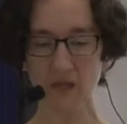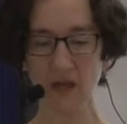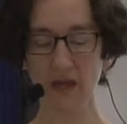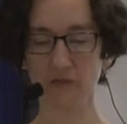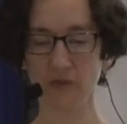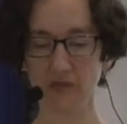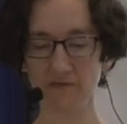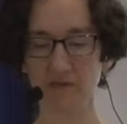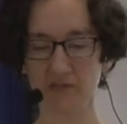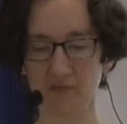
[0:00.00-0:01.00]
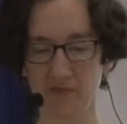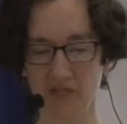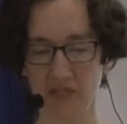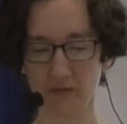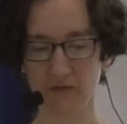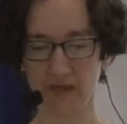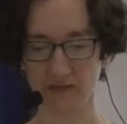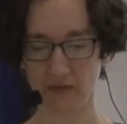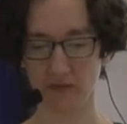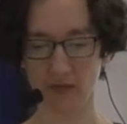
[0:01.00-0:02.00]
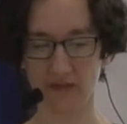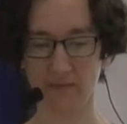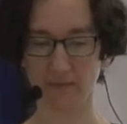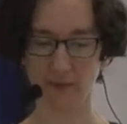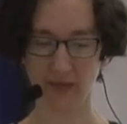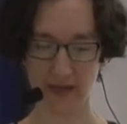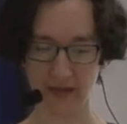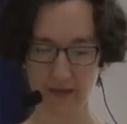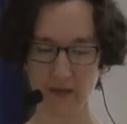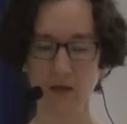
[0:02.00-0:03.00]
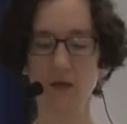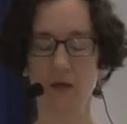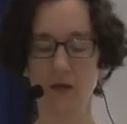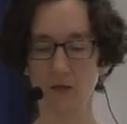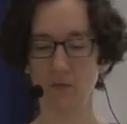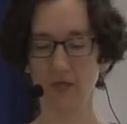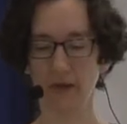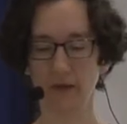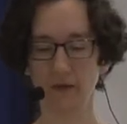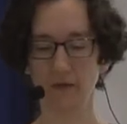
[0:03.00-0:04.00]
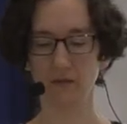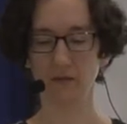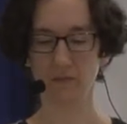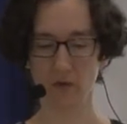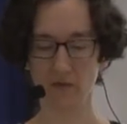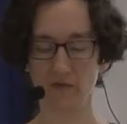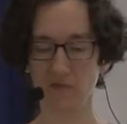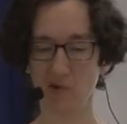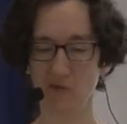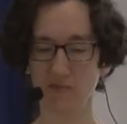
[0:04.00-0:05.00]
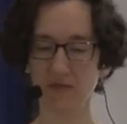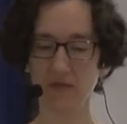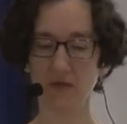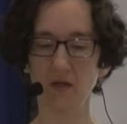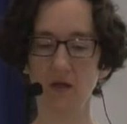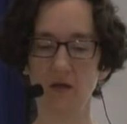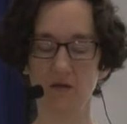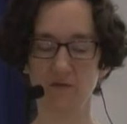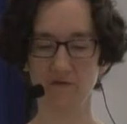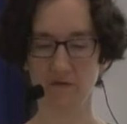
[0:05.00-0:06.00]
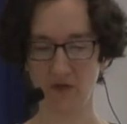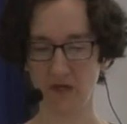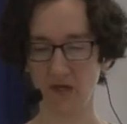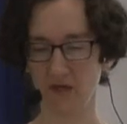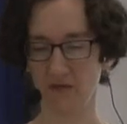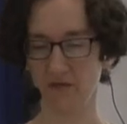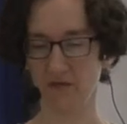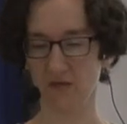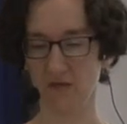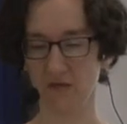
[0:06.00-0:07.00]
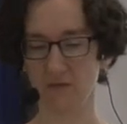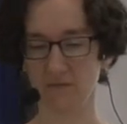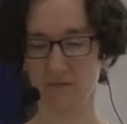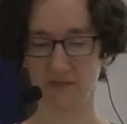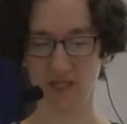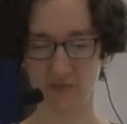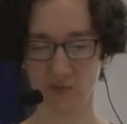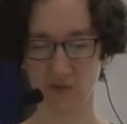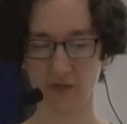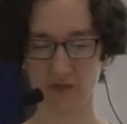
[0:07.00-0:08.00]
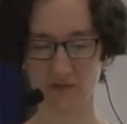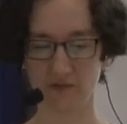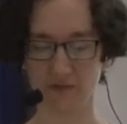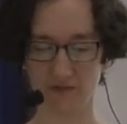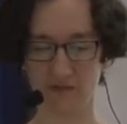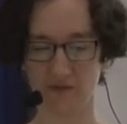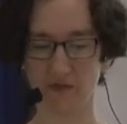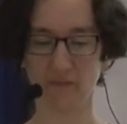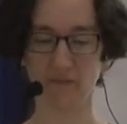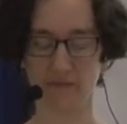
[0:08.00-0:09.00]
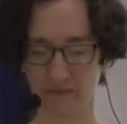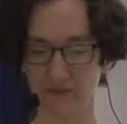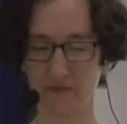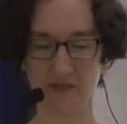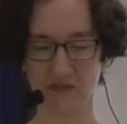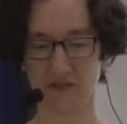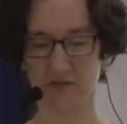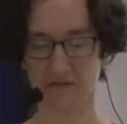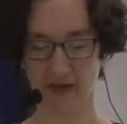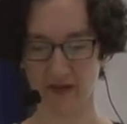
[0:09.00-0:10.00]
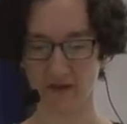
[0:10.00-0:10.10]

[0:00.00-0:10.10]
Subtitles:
And so given some particular lexical item k, we can model the probability of the data point, some instance of that